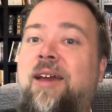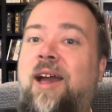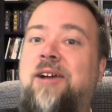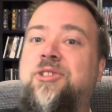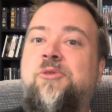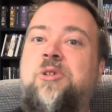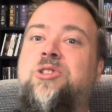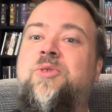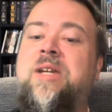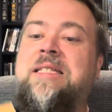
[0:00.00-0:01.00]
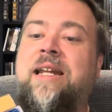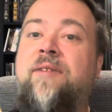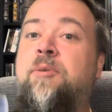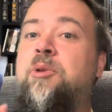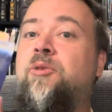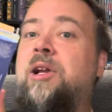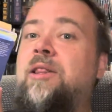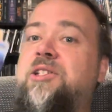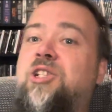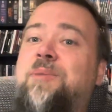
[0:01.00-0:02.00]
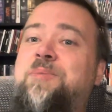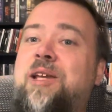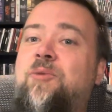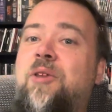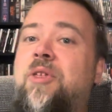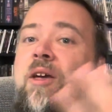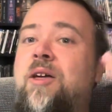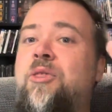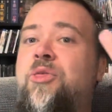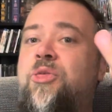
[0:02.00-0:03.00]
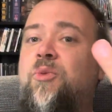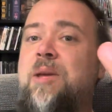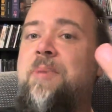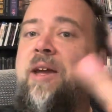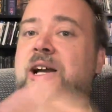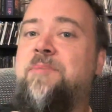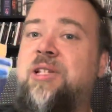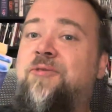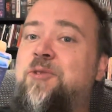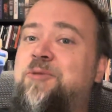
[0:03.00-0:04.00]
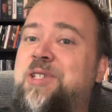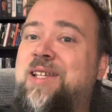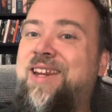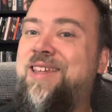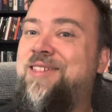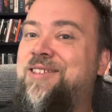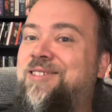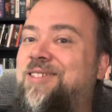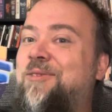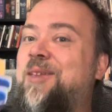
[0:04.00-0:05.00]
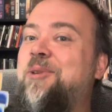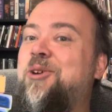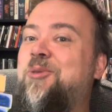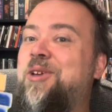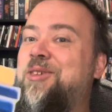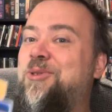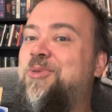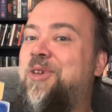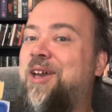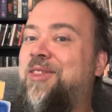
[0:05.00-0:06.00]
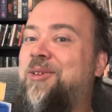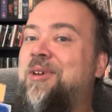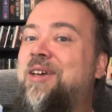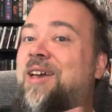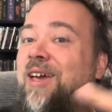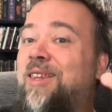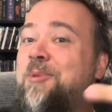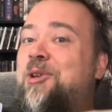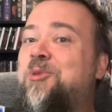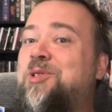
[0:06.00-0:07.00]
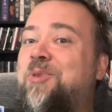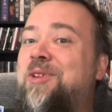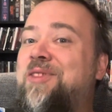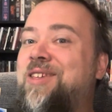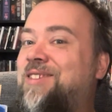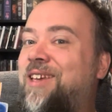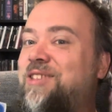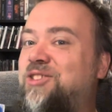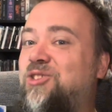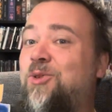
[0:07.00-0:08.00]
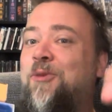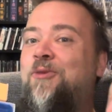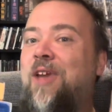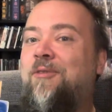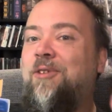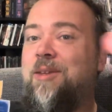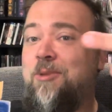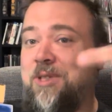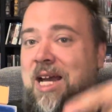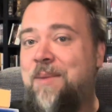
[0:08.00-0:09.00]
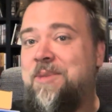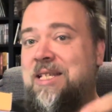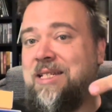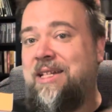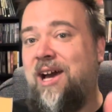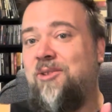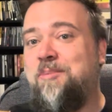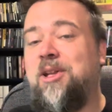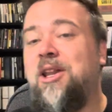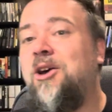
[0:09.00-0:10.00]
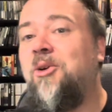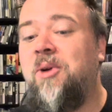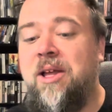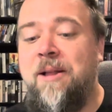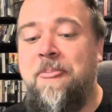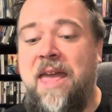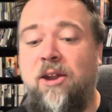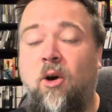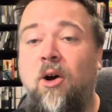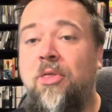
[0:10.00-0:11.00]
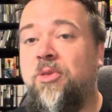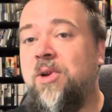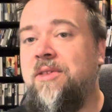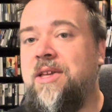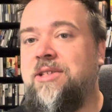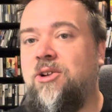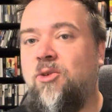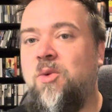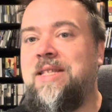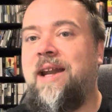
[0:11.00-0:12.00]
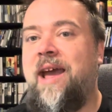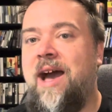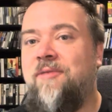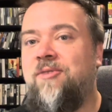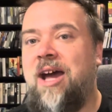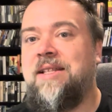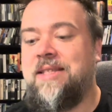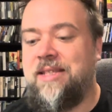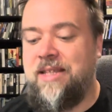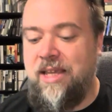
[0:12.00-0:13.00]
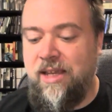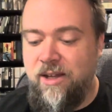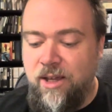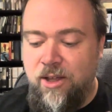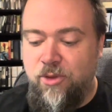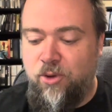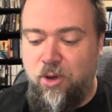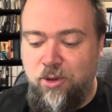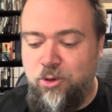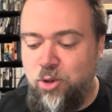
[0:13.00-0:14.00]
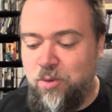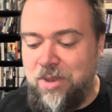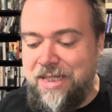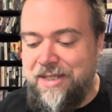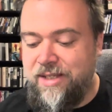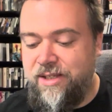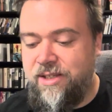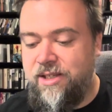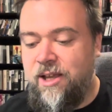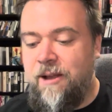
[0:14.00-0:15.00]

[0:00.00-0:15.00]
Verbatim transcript: How's everyone doing? Today I have a Blu-ray collection update with three pickups, and if you've seen any of these, definitely let me know what you think of them, and let me know which one of these is your favorite. Leave me those comments down below. And all three of these are ones that I have not seen. They're all new releases.